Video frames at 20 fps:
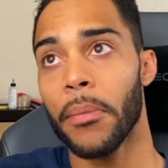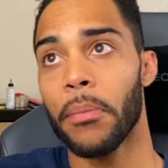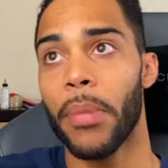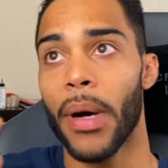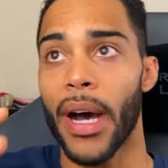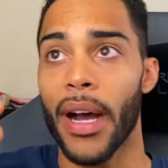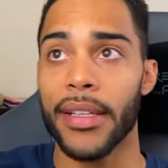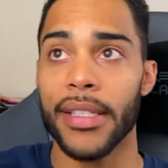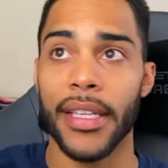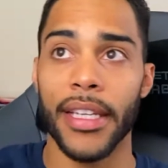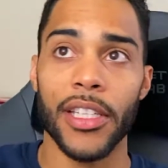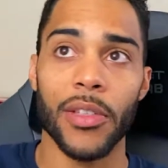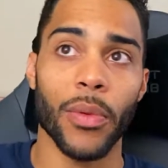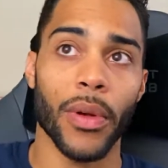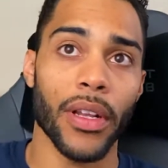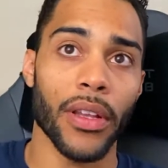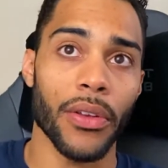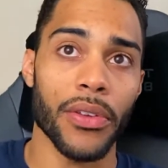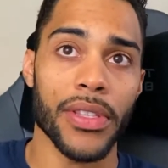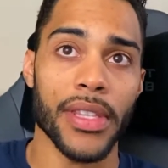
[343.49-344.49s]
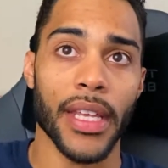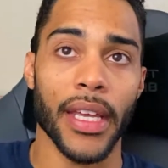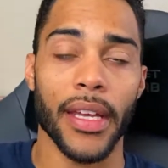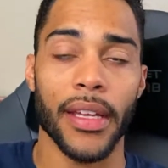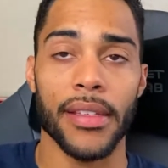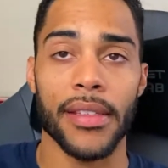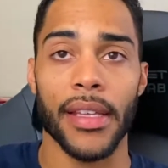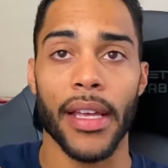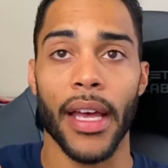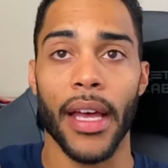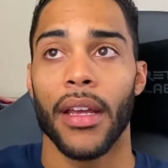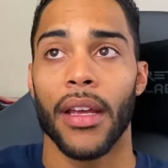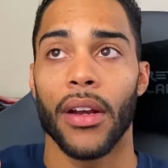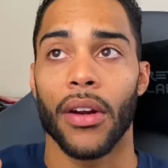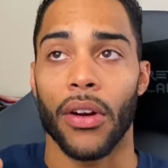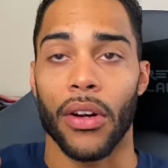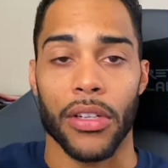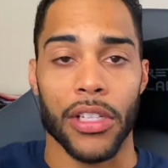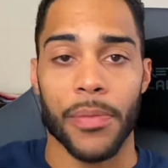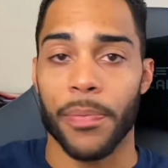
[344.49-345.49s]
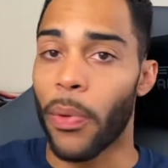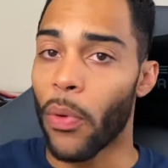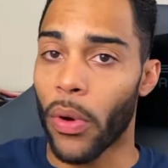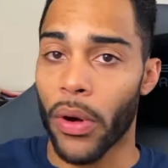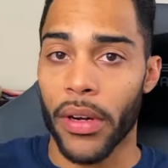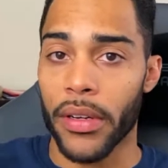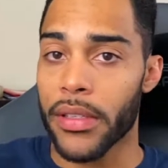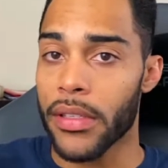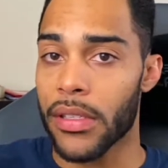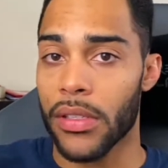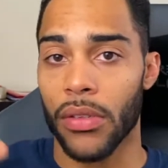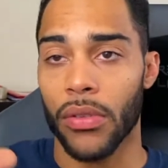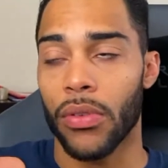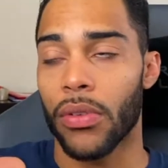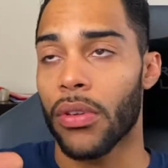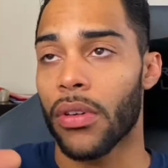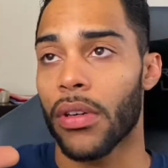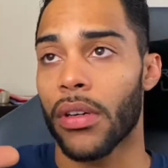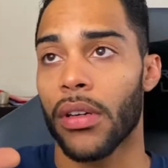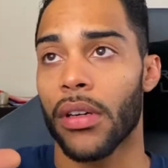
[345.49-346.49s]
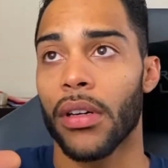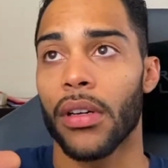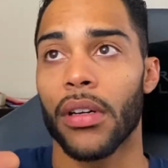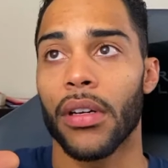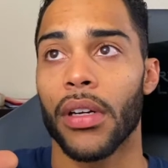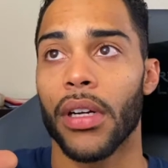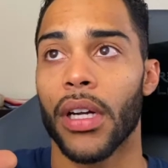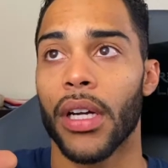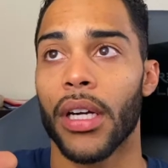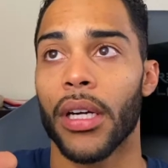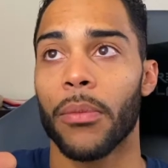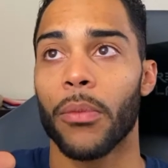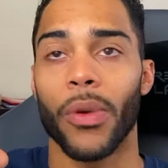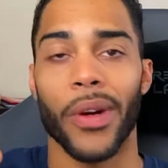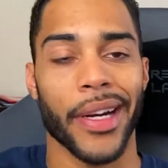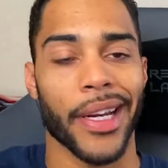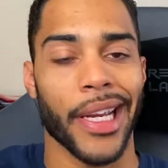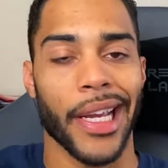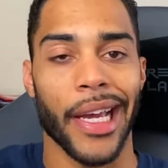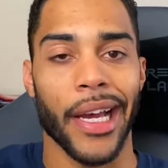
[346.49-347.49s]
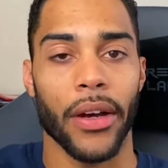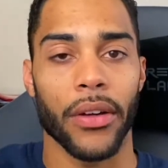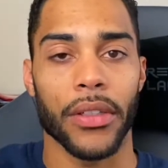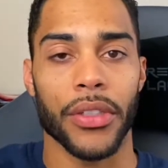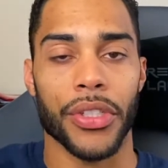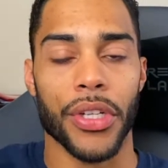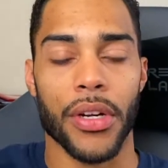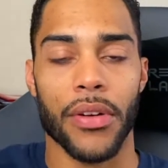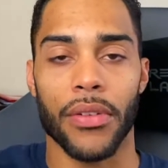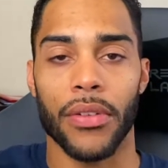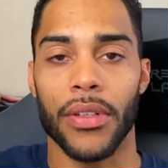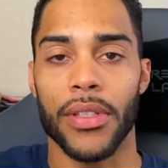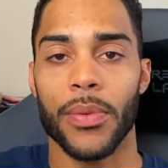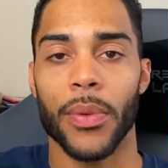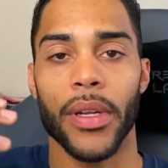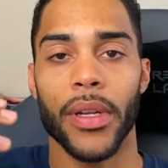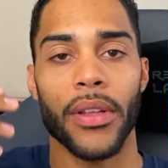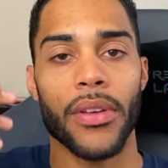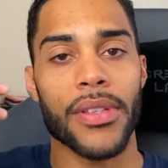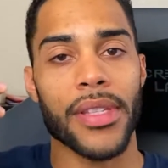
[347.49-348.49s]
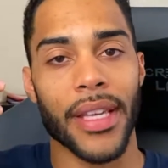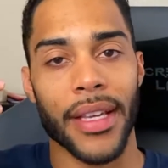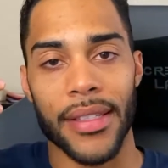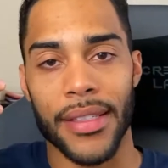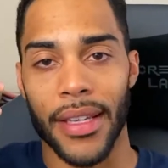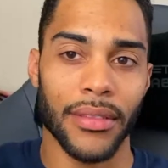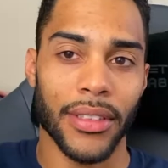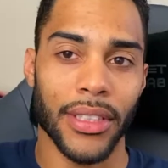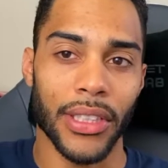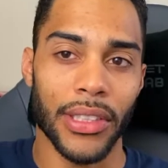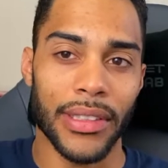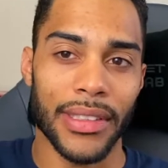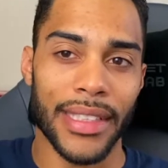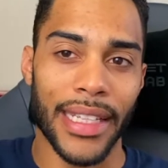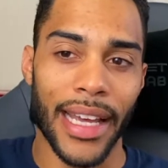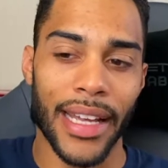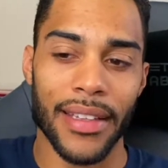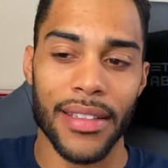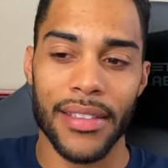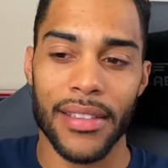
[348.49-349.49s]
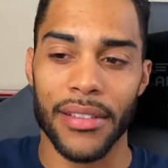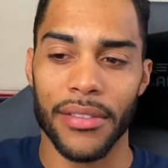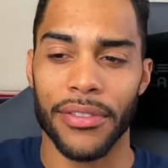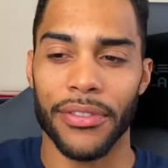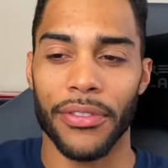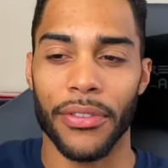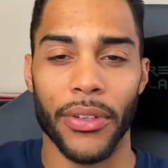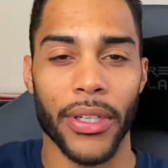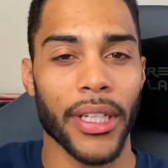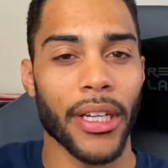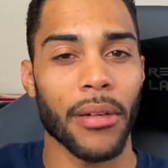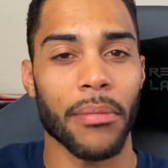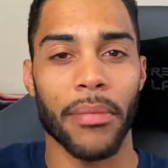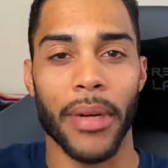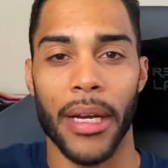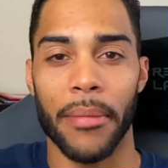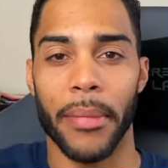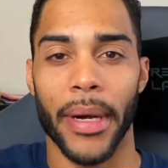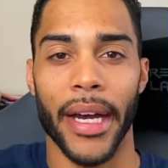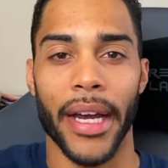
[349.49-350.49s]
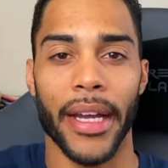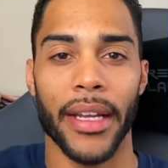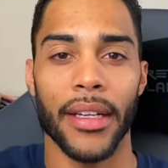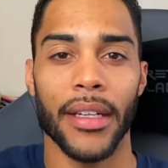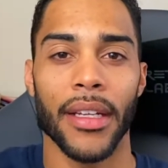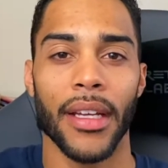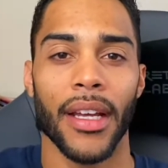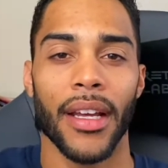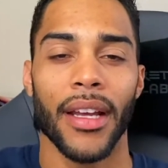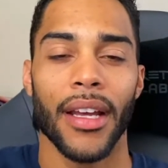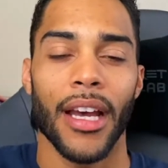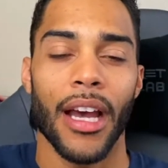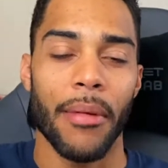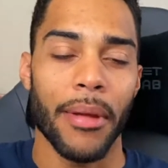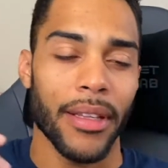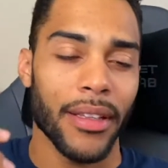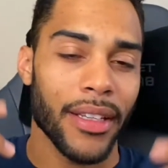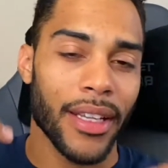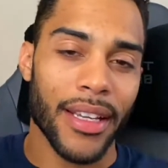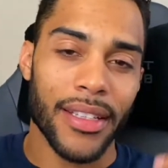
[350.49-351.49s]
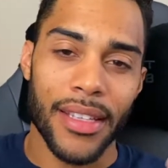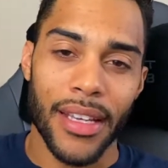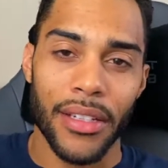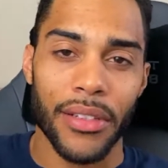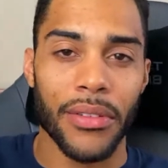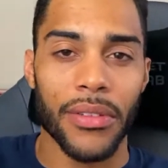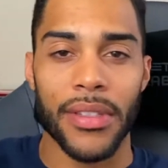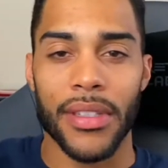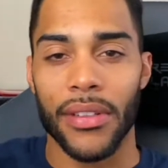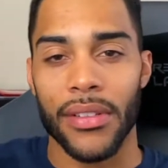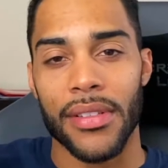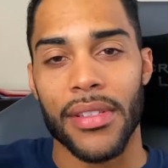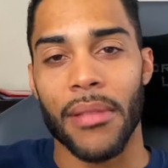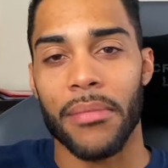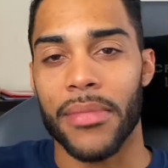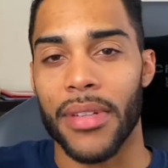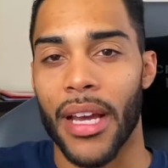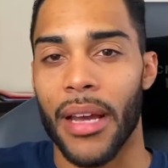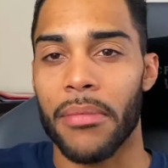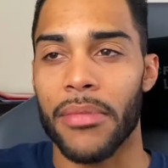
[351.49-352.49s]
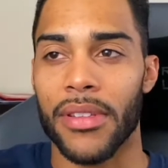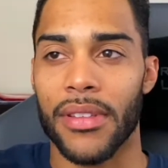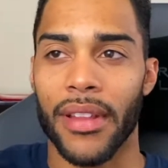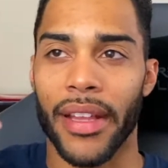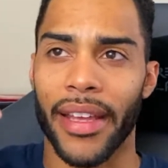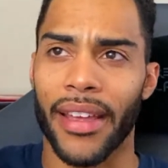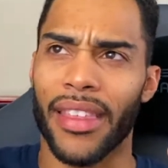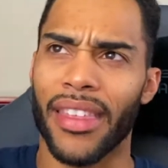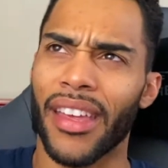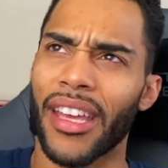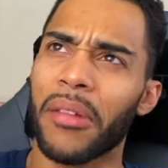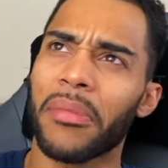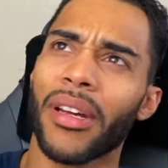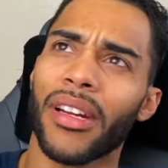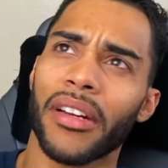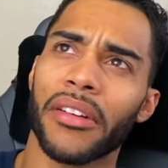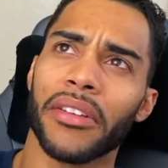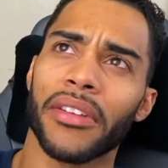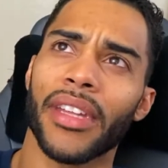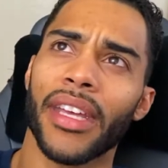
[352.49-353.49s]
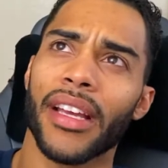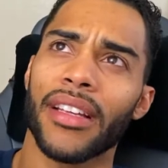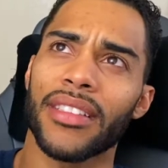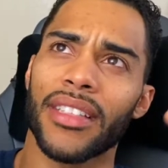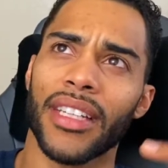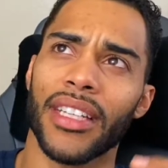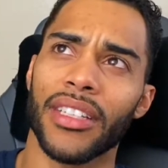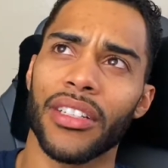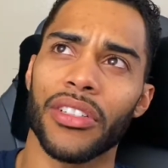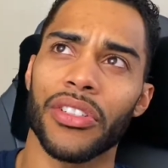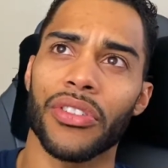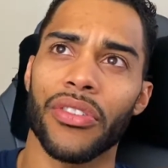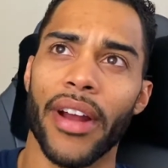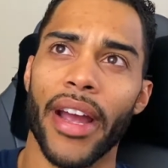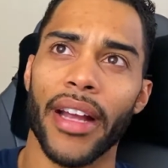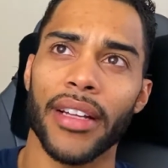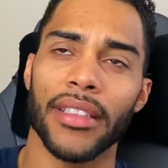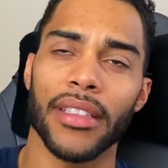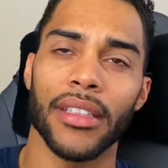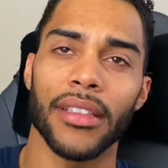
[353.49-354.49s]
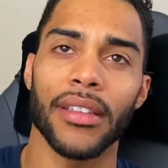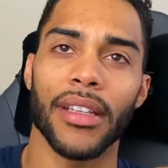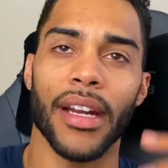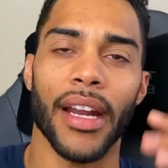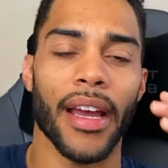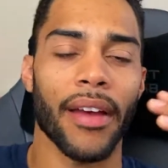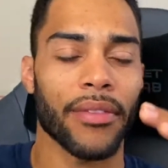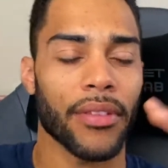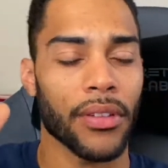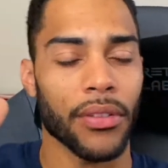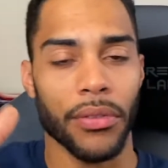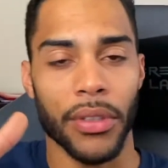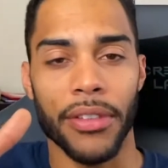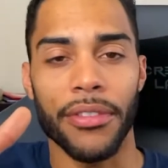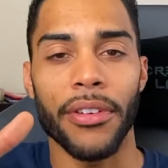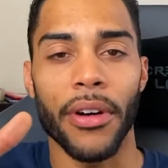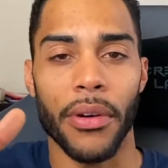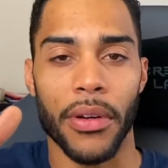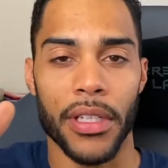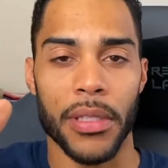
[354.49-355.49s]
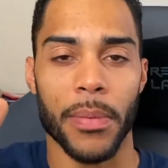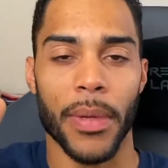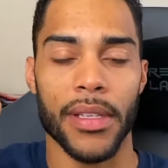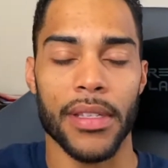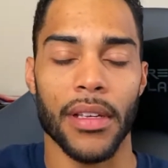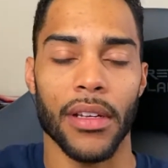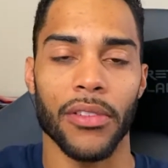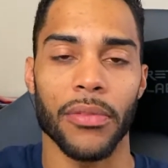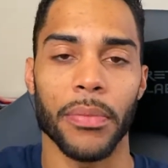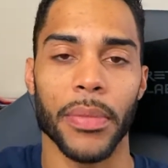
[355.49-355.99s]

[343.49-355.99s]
Boxing is one of those things that, or sports, or working out in general, it's one of those things that tends to free up my mind. I mean, yes, I do still sometimes like think about other things. I get distracted and then I have to refocus myself.